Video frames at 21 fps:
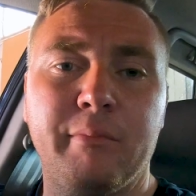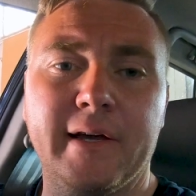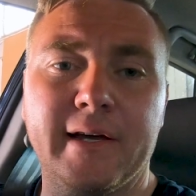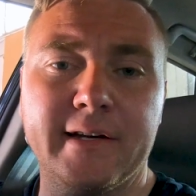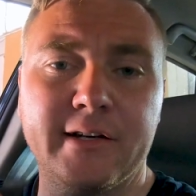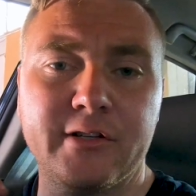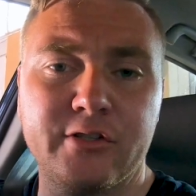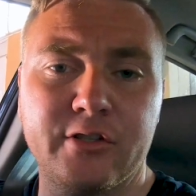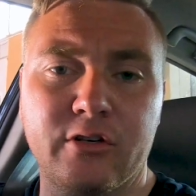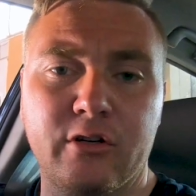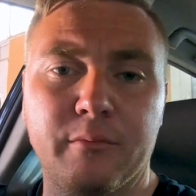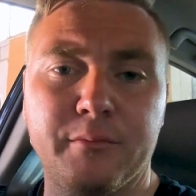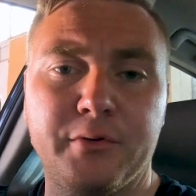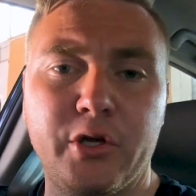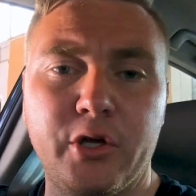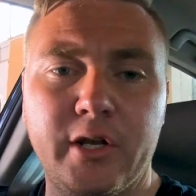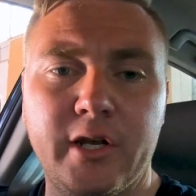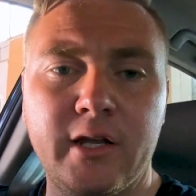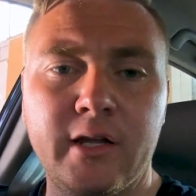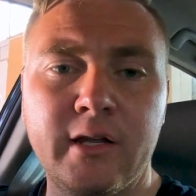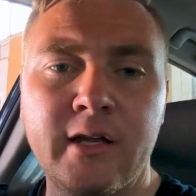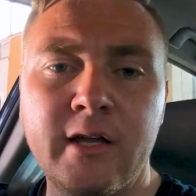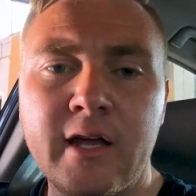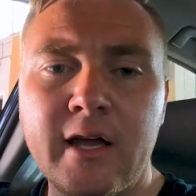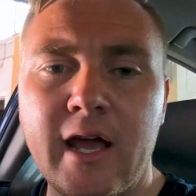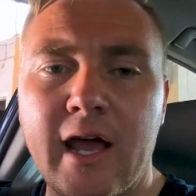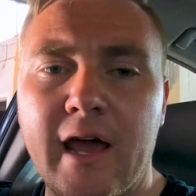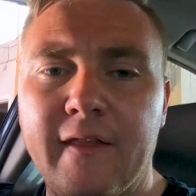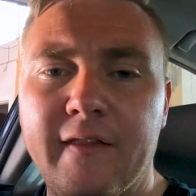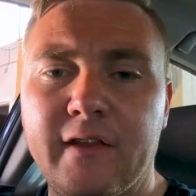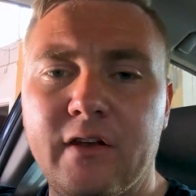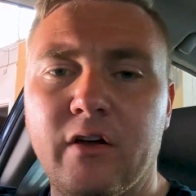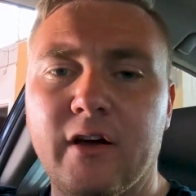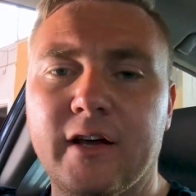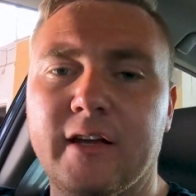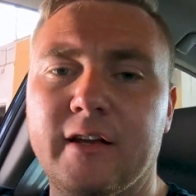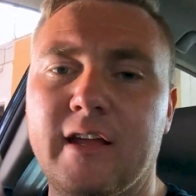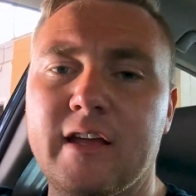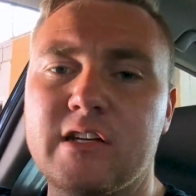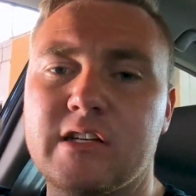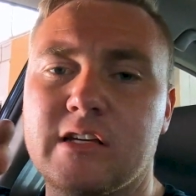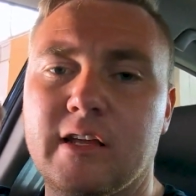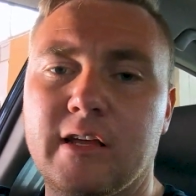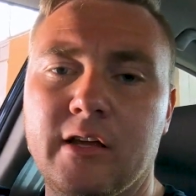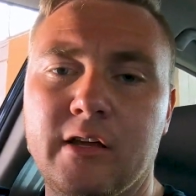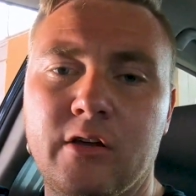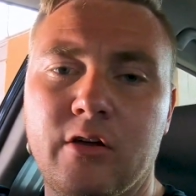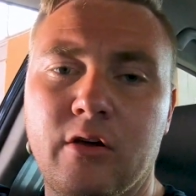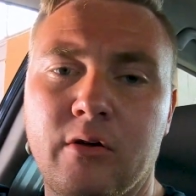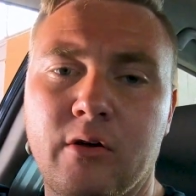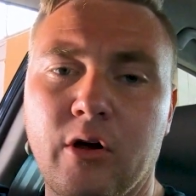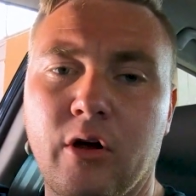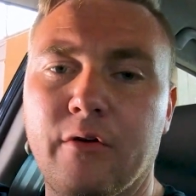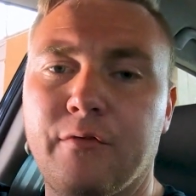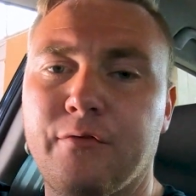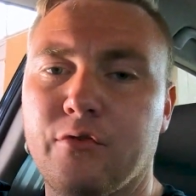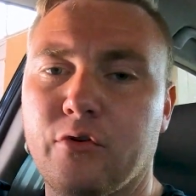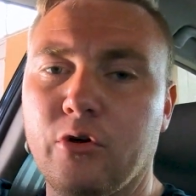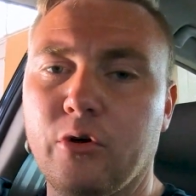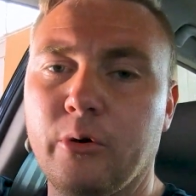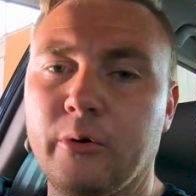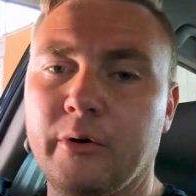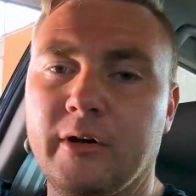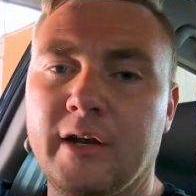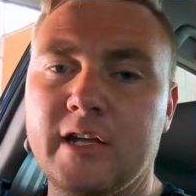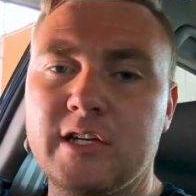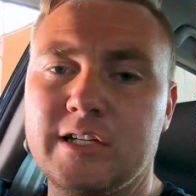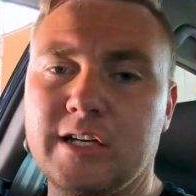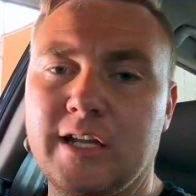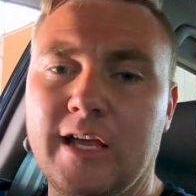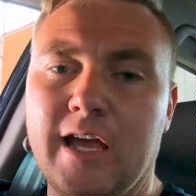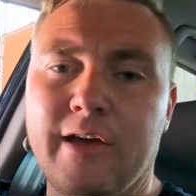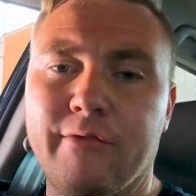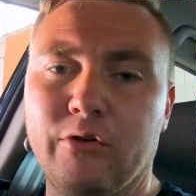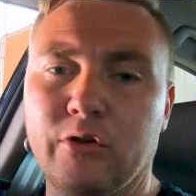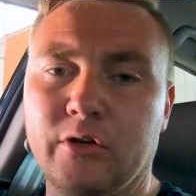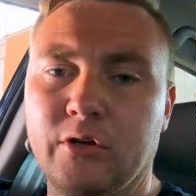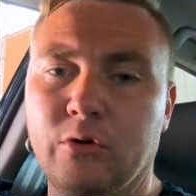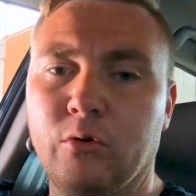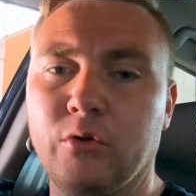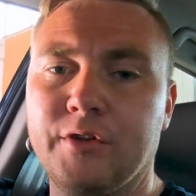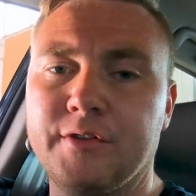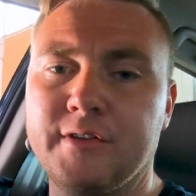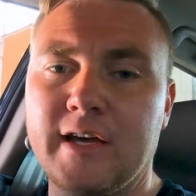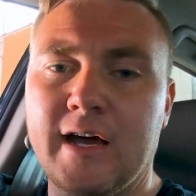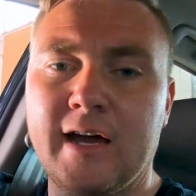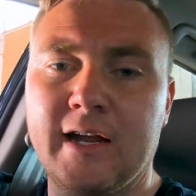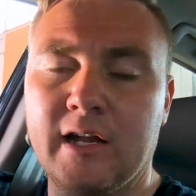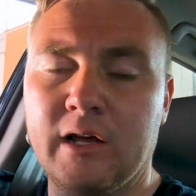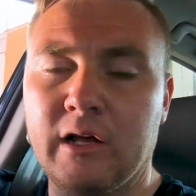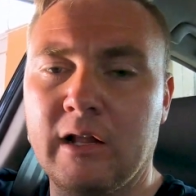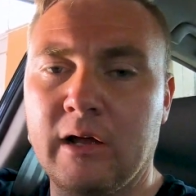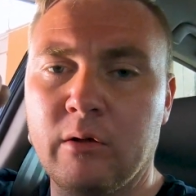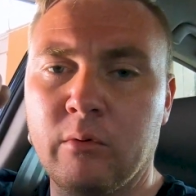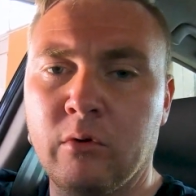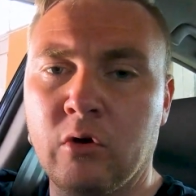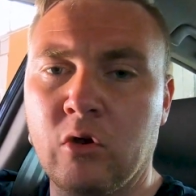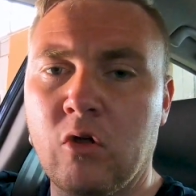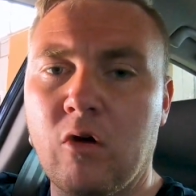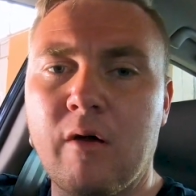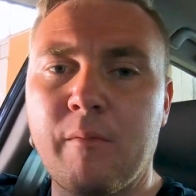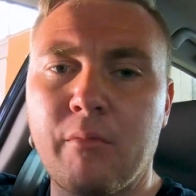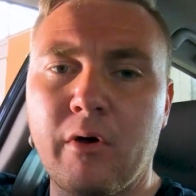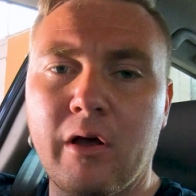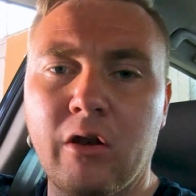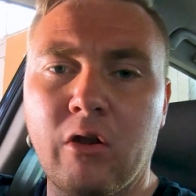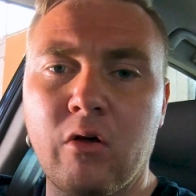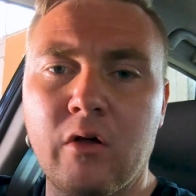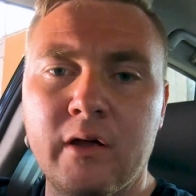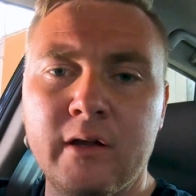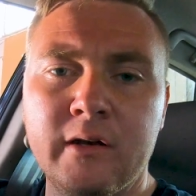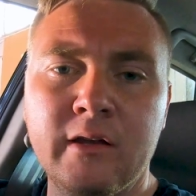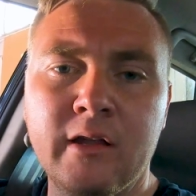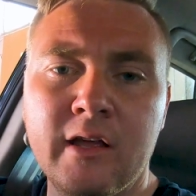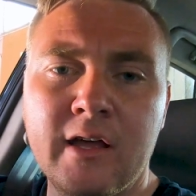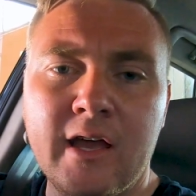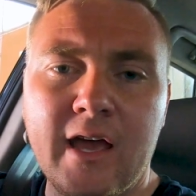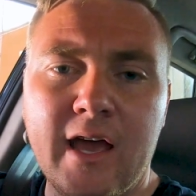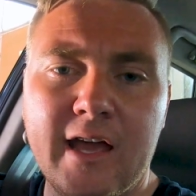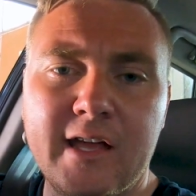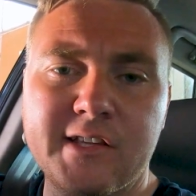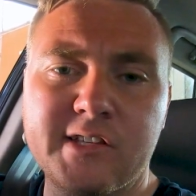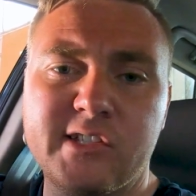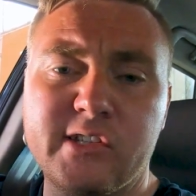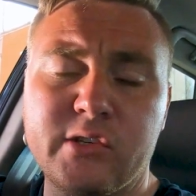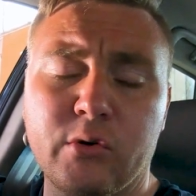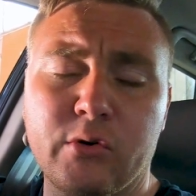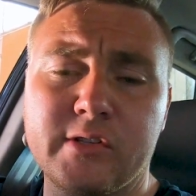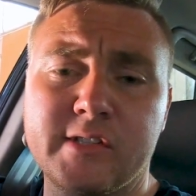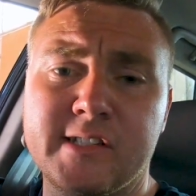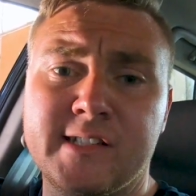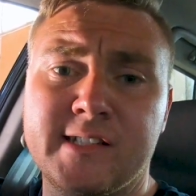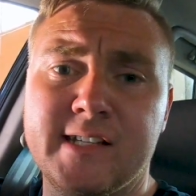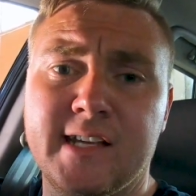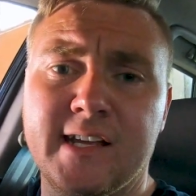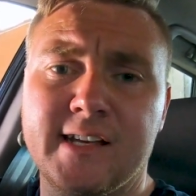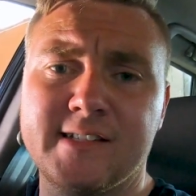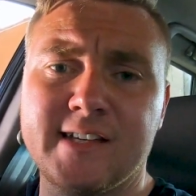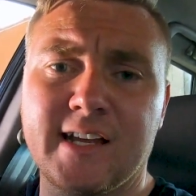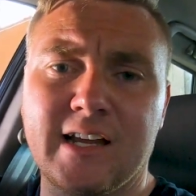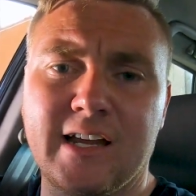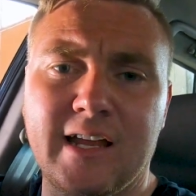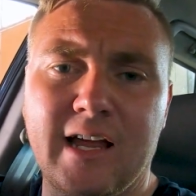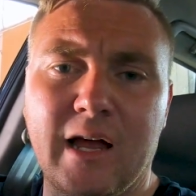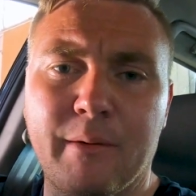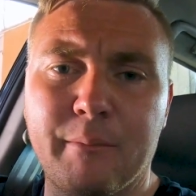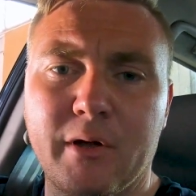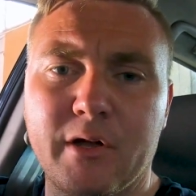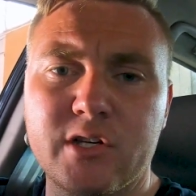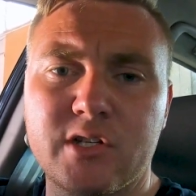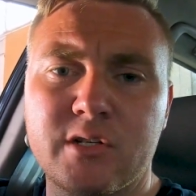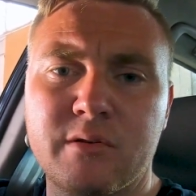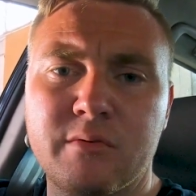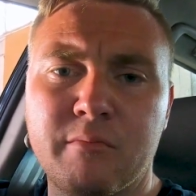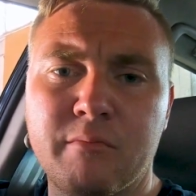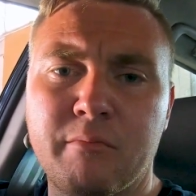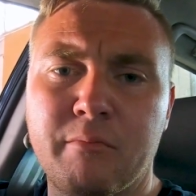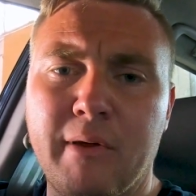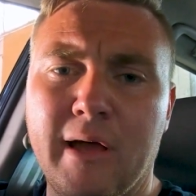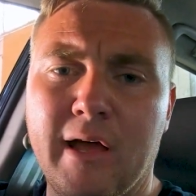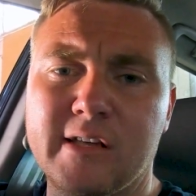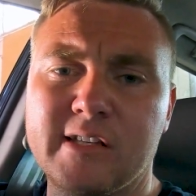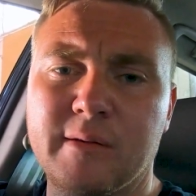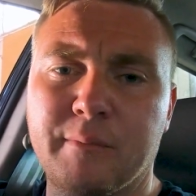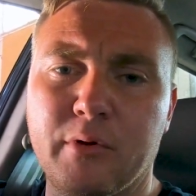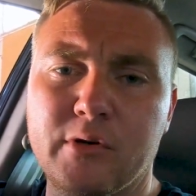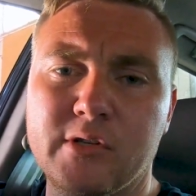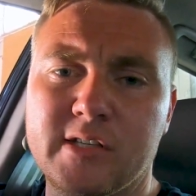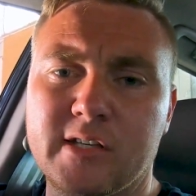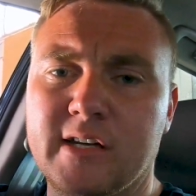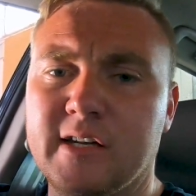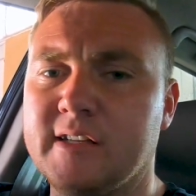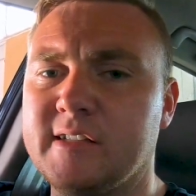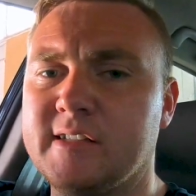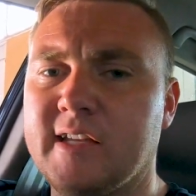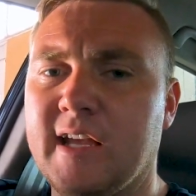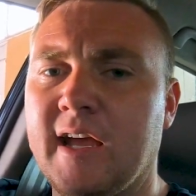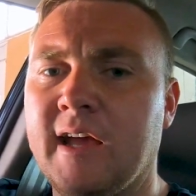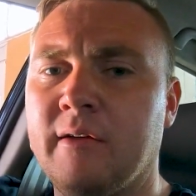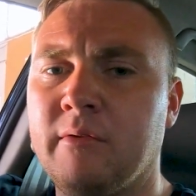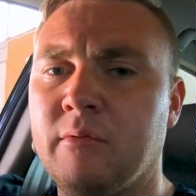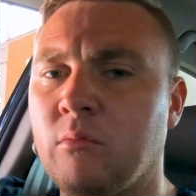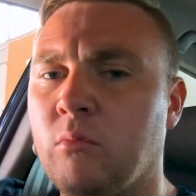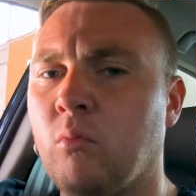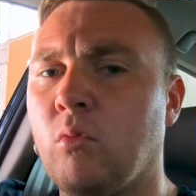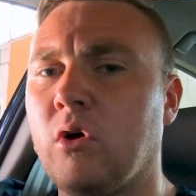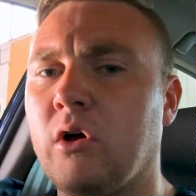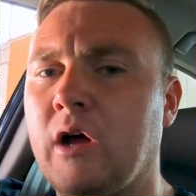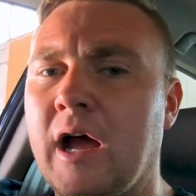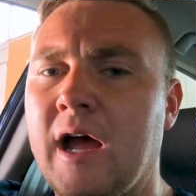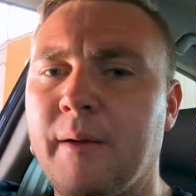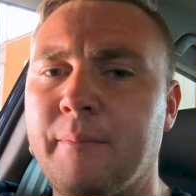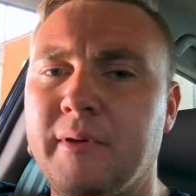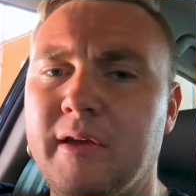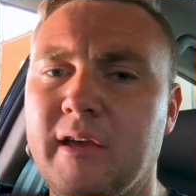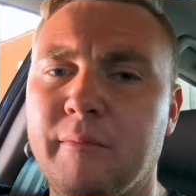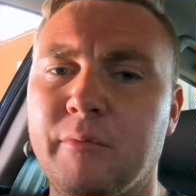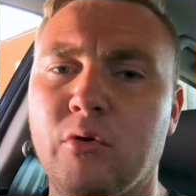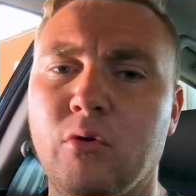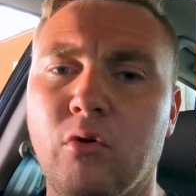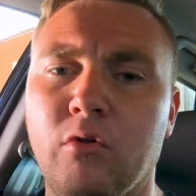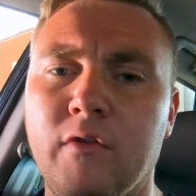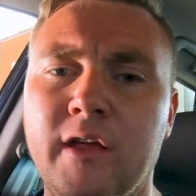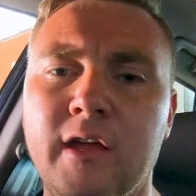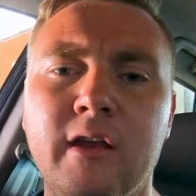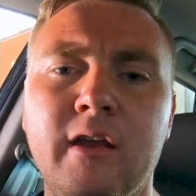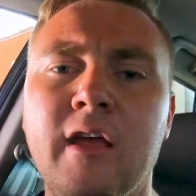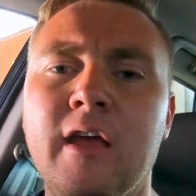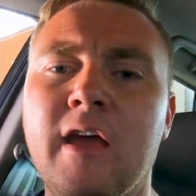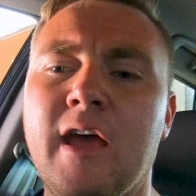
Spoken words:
plug it into the computer, and then I can actually go through and actually have a look at all the data, like line by line, and sort of see exactly how much pounds of boost it is at what RPM and all that,